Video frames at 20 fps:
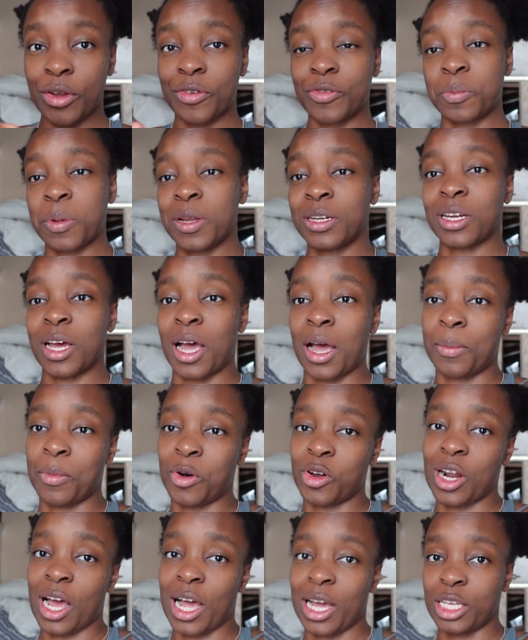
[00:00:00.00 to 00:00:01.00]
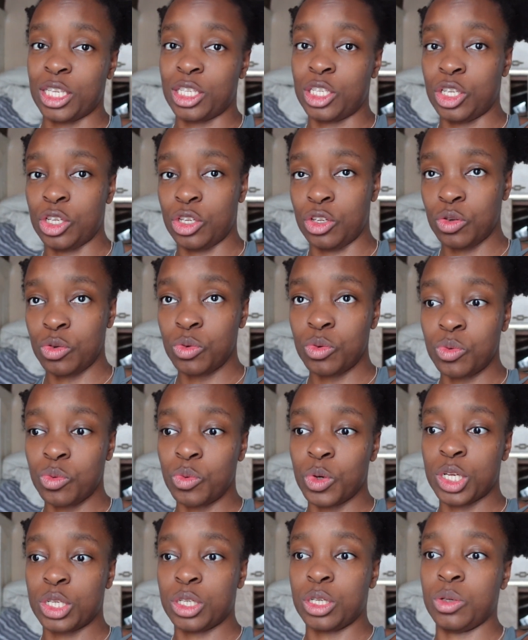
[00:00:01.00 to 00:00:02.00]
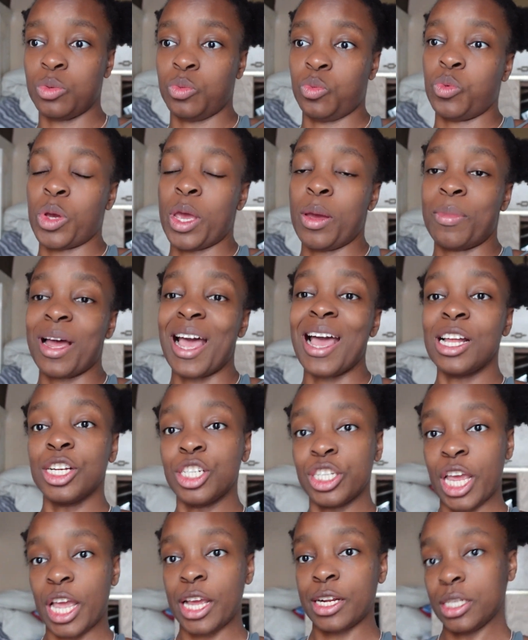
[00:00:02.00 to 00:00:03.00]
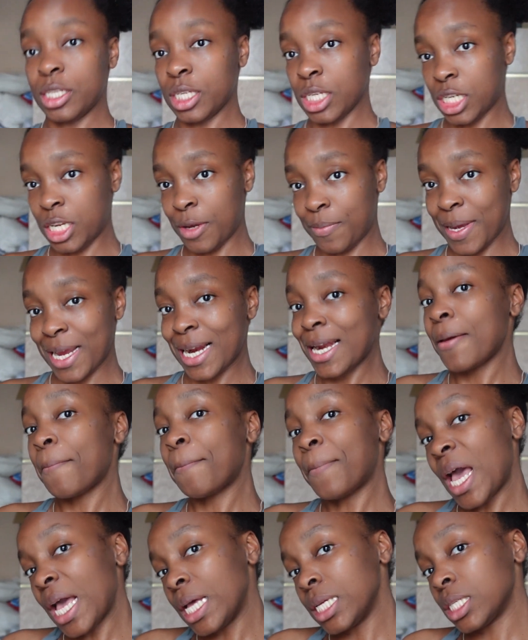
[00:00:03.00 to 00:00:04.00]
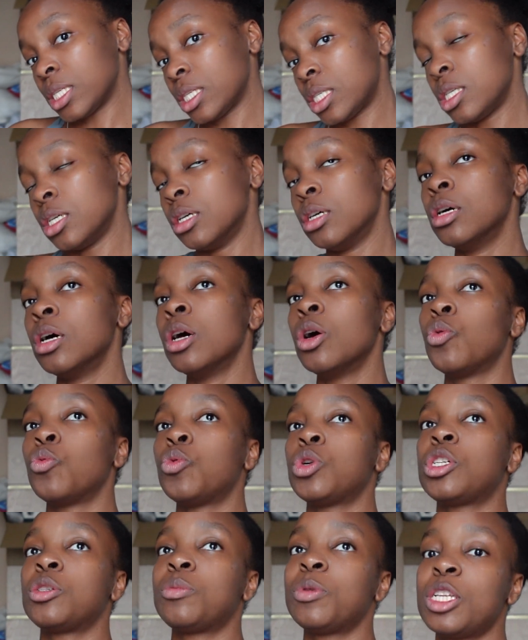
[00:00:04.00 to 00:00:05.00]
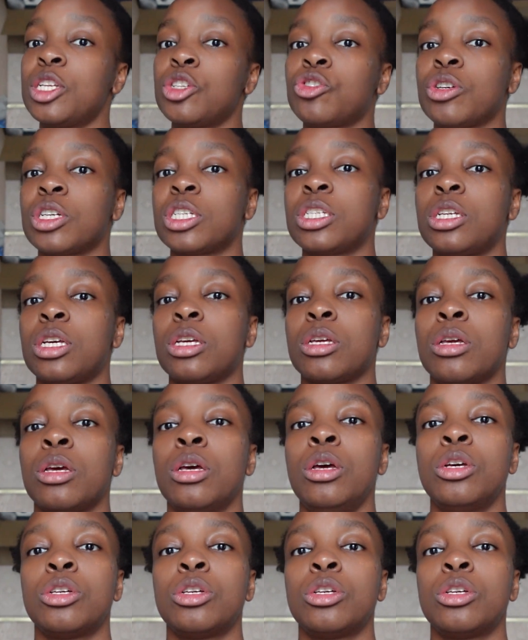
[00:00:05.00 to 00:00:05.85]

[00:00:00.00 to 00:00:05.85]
I've spent time on ICU, which is where my educators are typically based, which has been interesting.